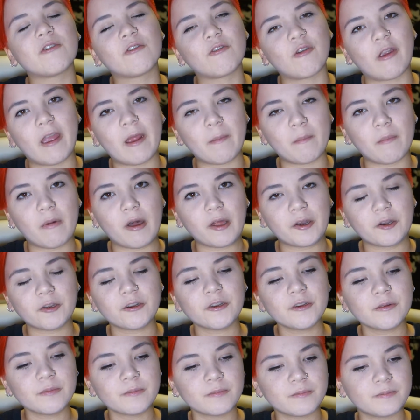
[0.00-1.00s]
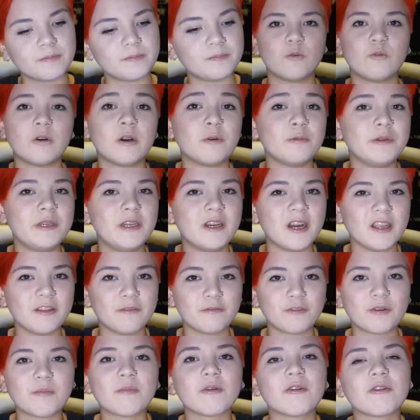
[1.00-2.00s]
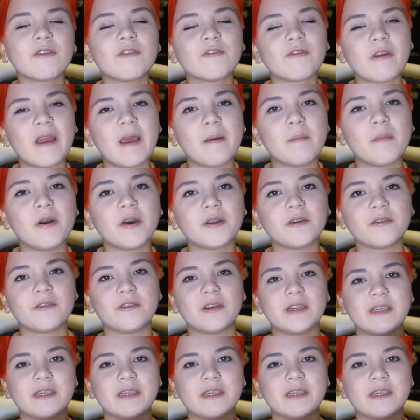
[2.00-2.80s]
grandmother. What we got from her grandmother